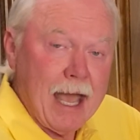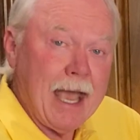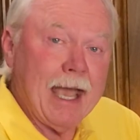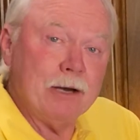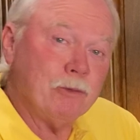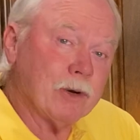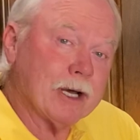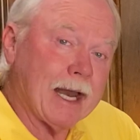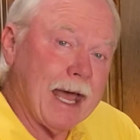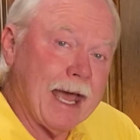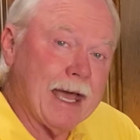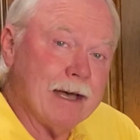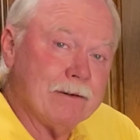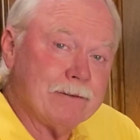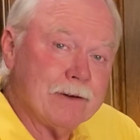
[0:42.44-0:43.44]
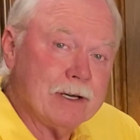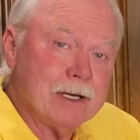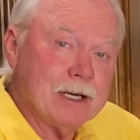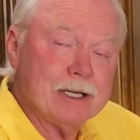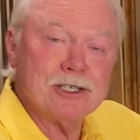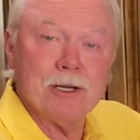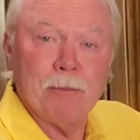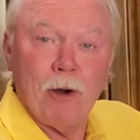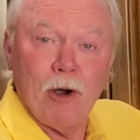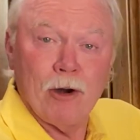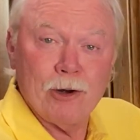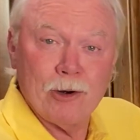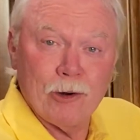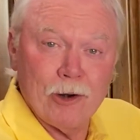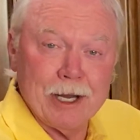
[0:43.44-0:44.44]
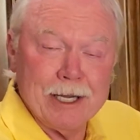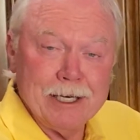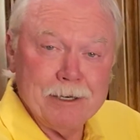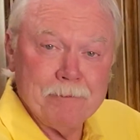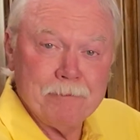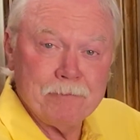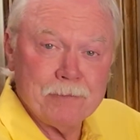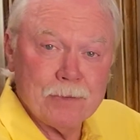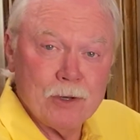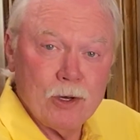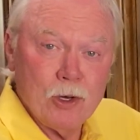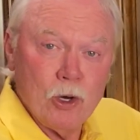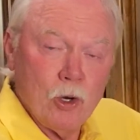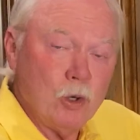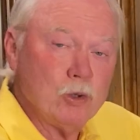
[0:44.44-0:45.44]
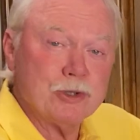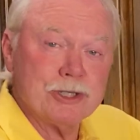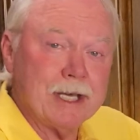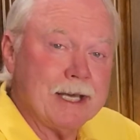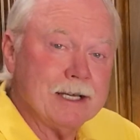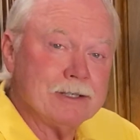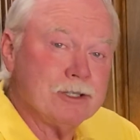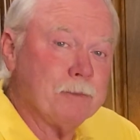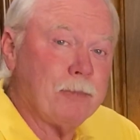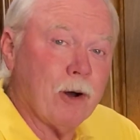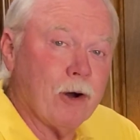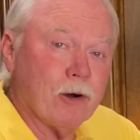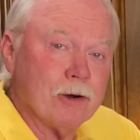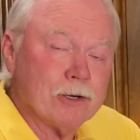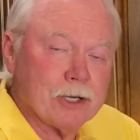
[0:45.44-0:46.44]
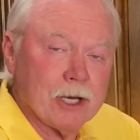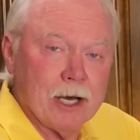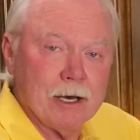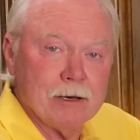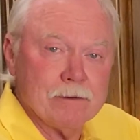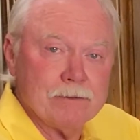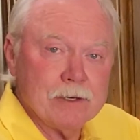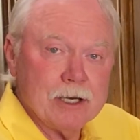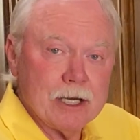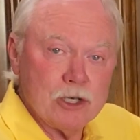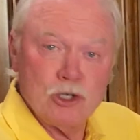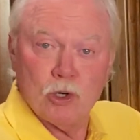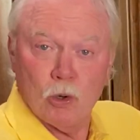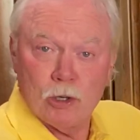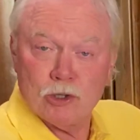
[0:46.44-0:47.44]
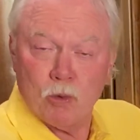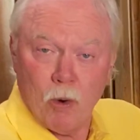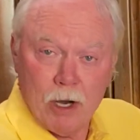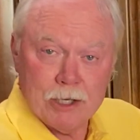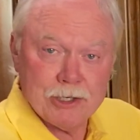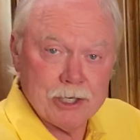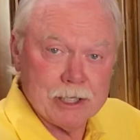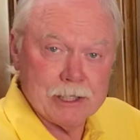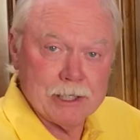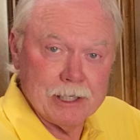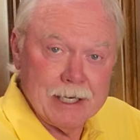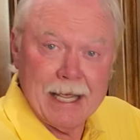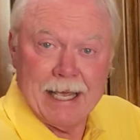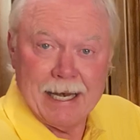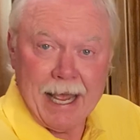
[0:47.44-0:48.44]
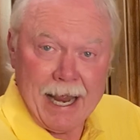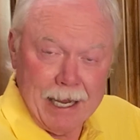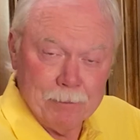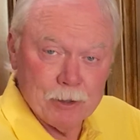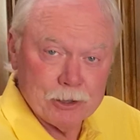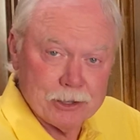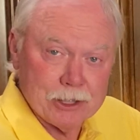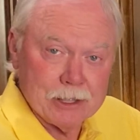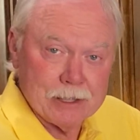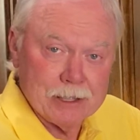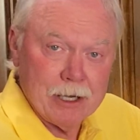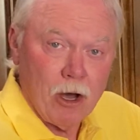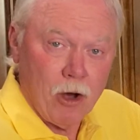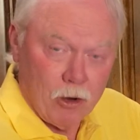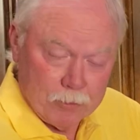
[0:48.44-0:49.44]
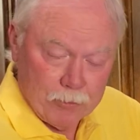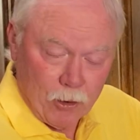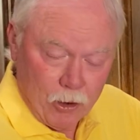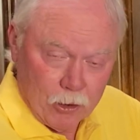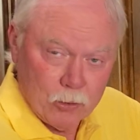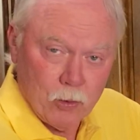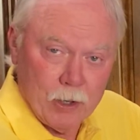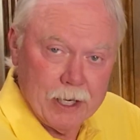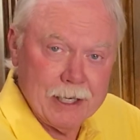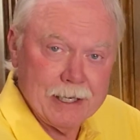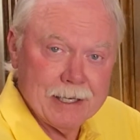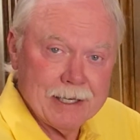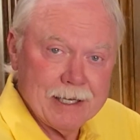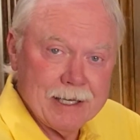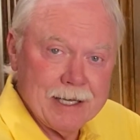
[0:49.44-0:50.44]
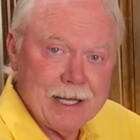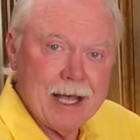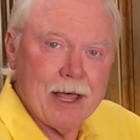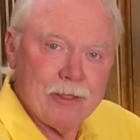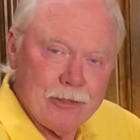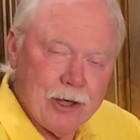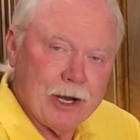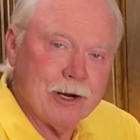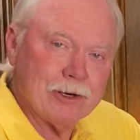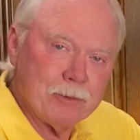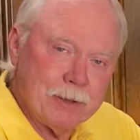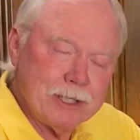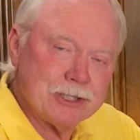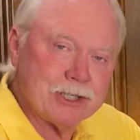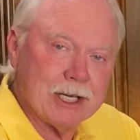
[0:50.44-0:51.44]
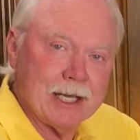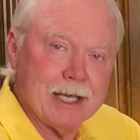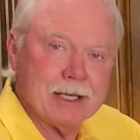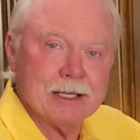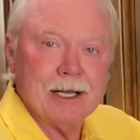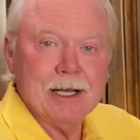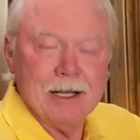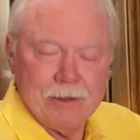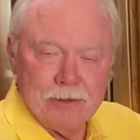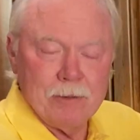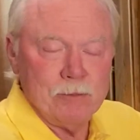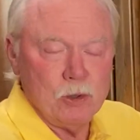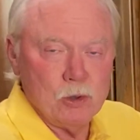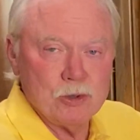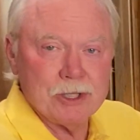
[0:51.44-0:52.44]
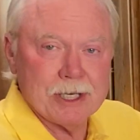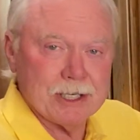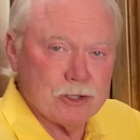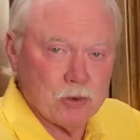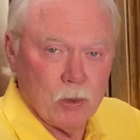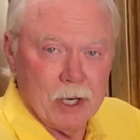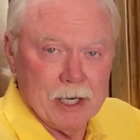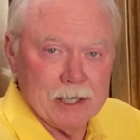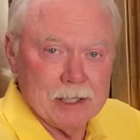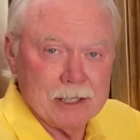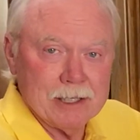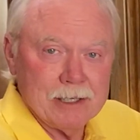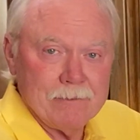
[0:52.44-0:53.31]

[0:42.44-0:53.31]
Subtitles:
And we're gonna have Tamara Green, who sings the part of George Washington in Hamilton on Broadway, there to be singing the music as well.